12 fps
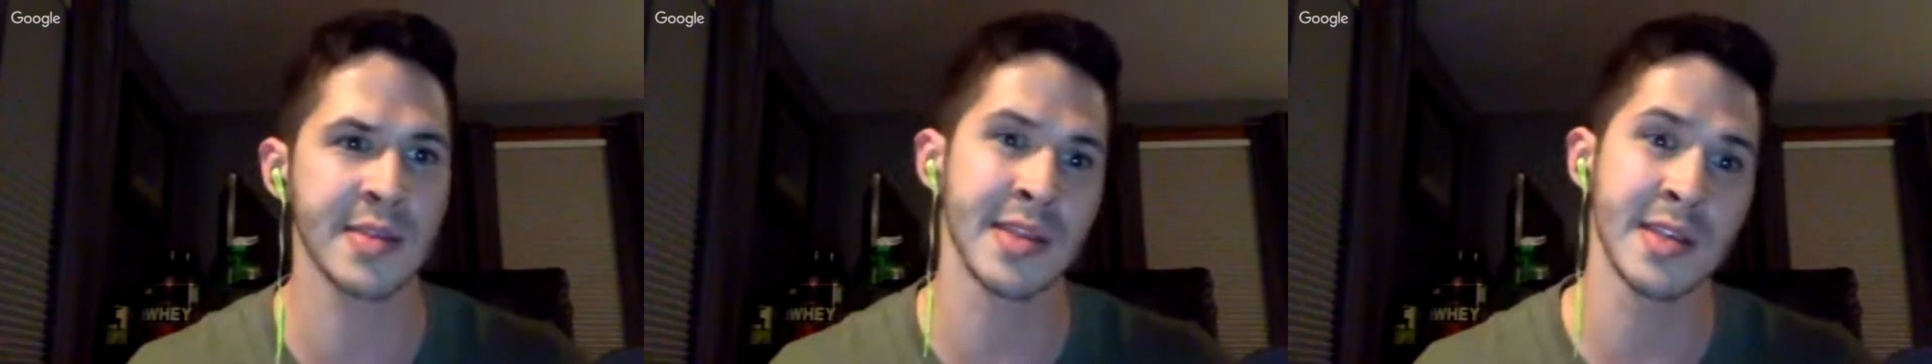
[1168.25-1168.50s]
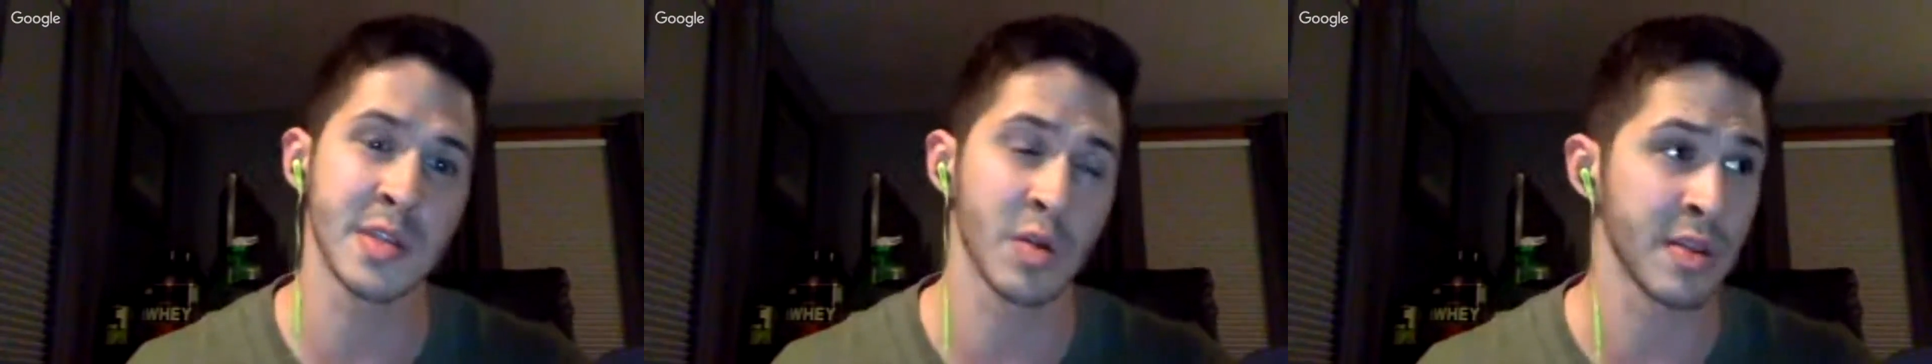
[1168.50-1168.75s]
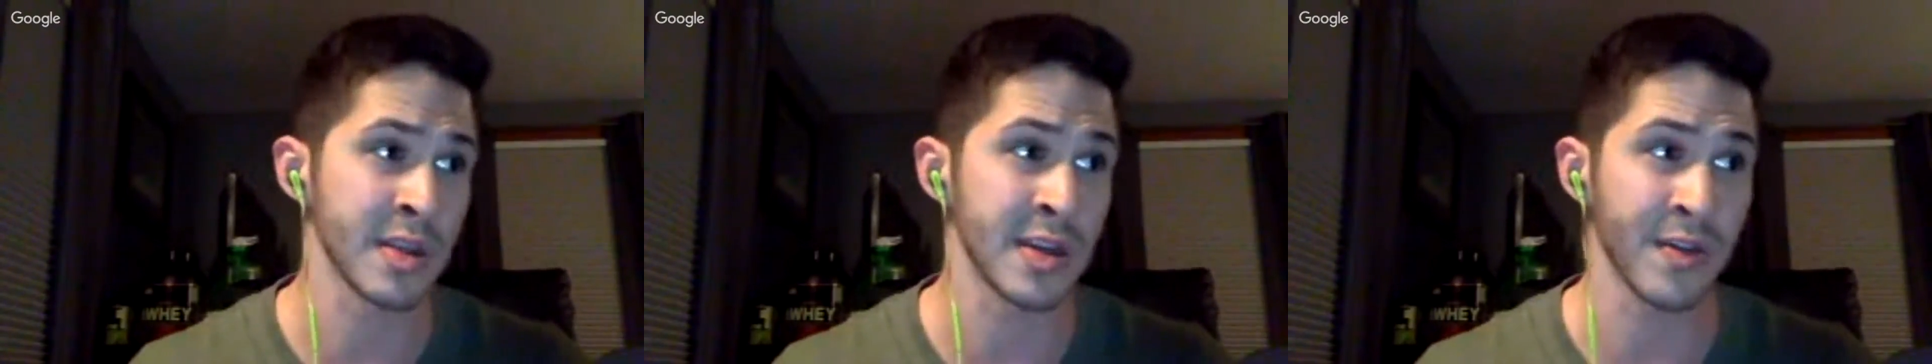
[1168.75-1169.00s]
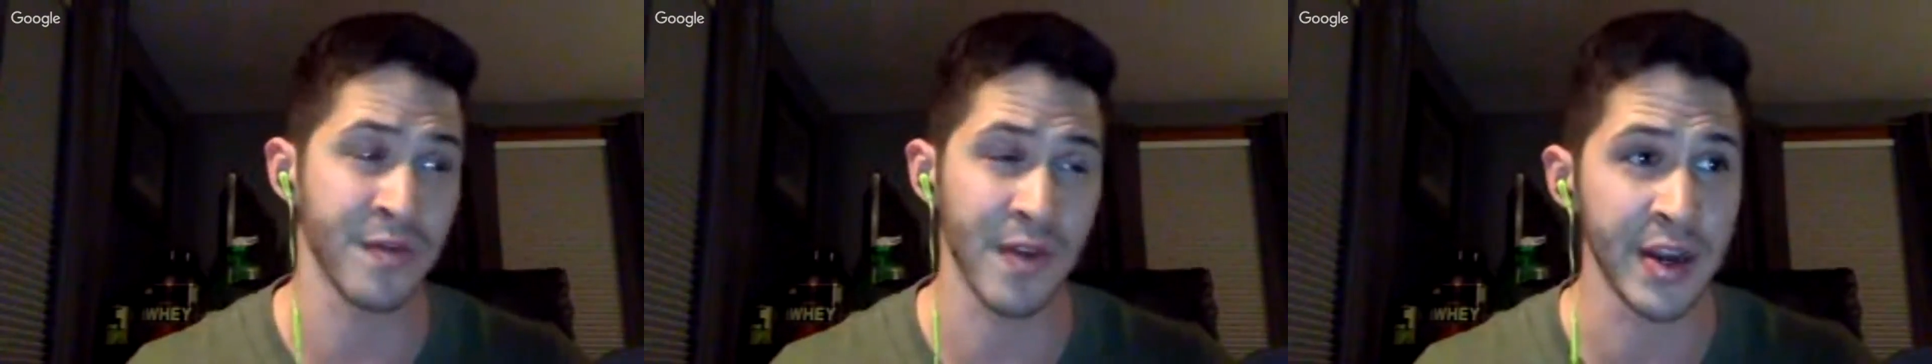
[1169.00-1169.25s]
These are the
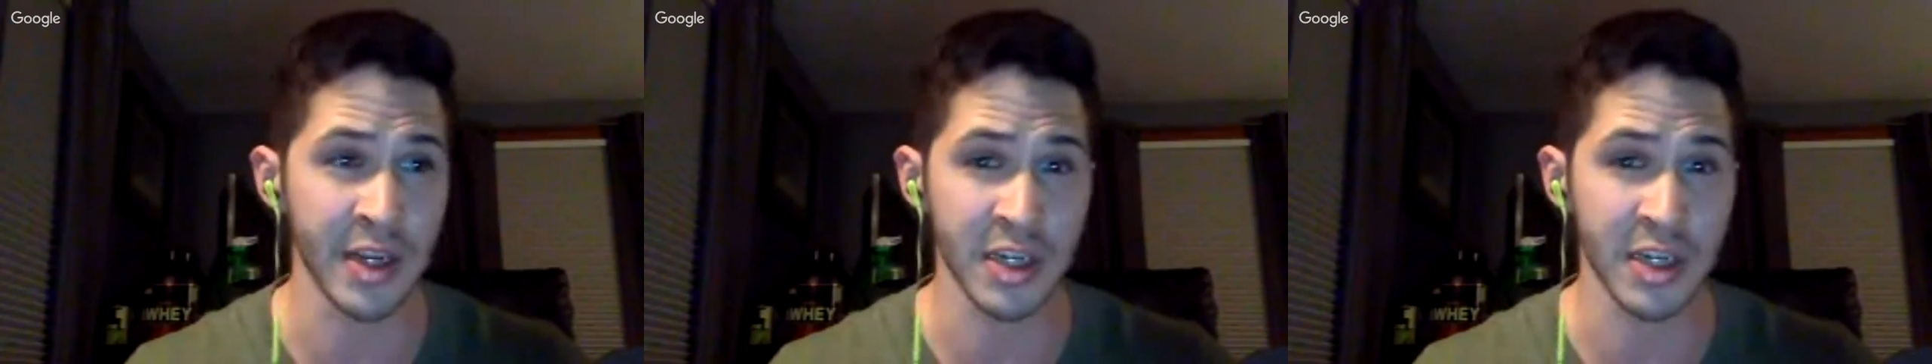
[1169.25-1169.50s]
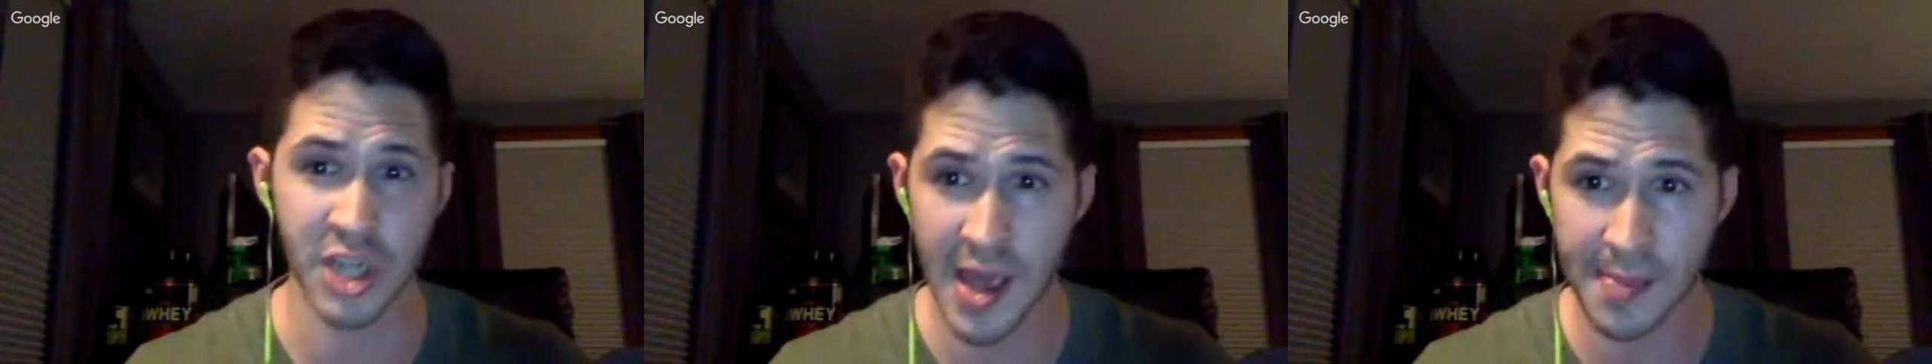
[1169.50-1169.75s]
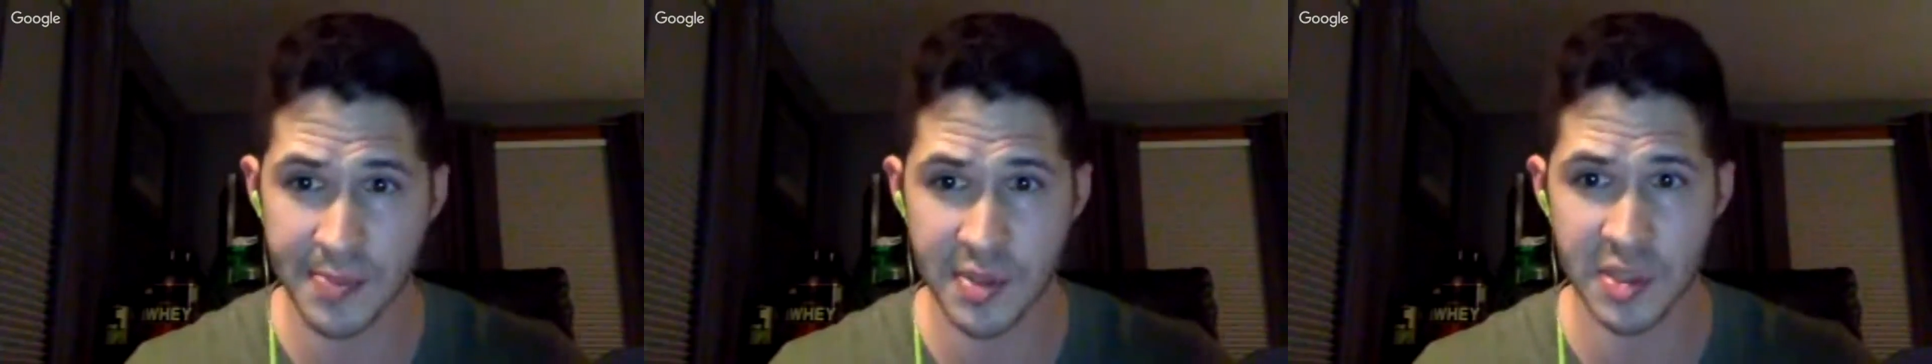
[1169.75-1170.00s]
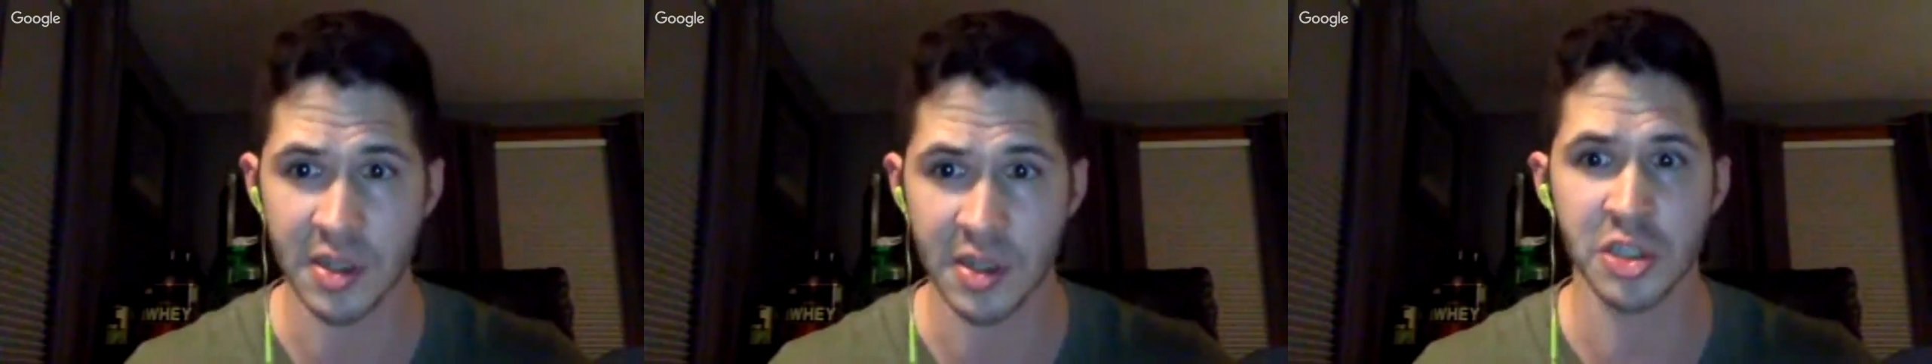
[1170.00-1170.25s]
defending champs.